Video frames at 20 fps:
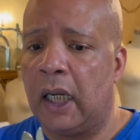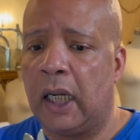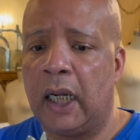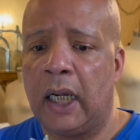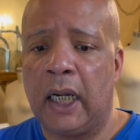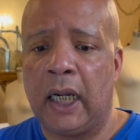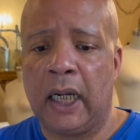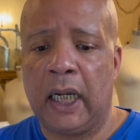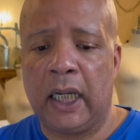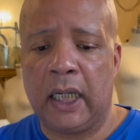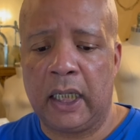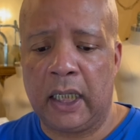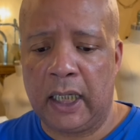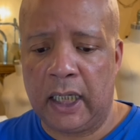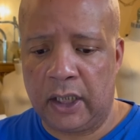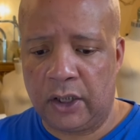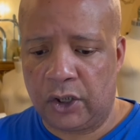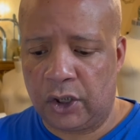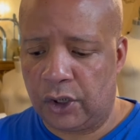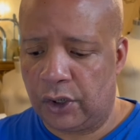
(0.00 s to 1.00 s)
and
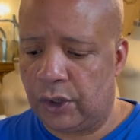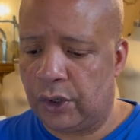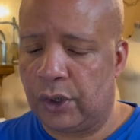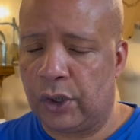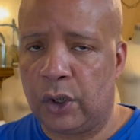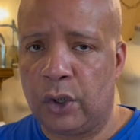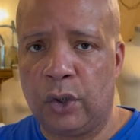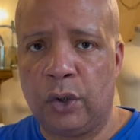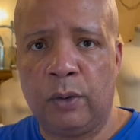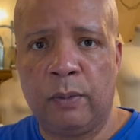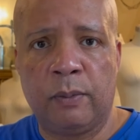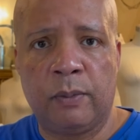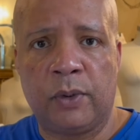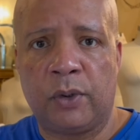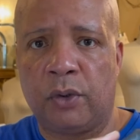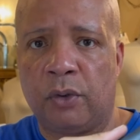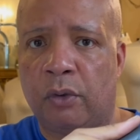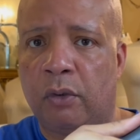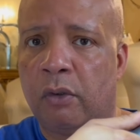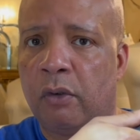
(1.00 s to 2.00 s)
it just
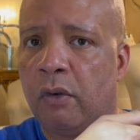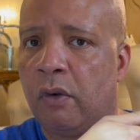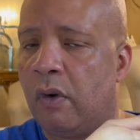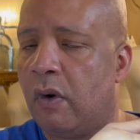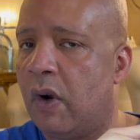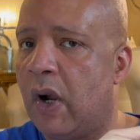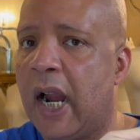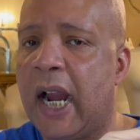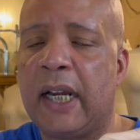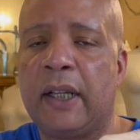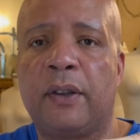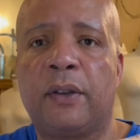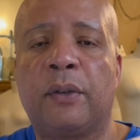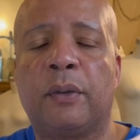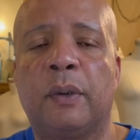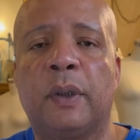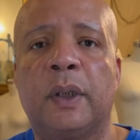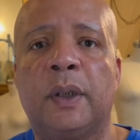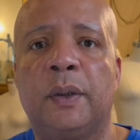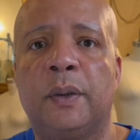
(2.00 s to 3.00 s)
zooms right
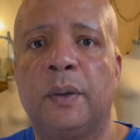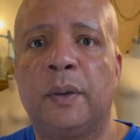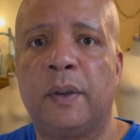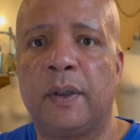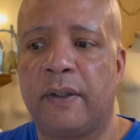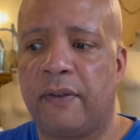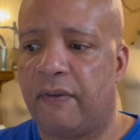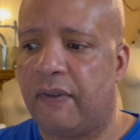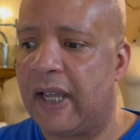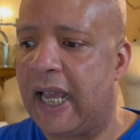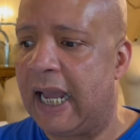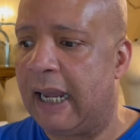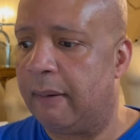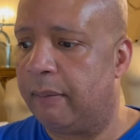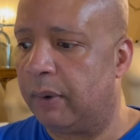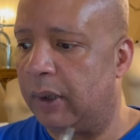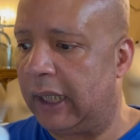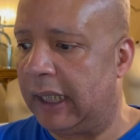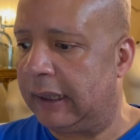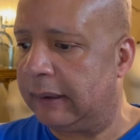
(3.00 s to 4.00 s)
through the
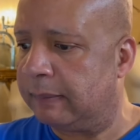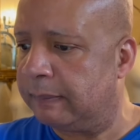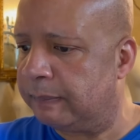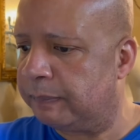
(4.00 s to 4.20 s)
fabric.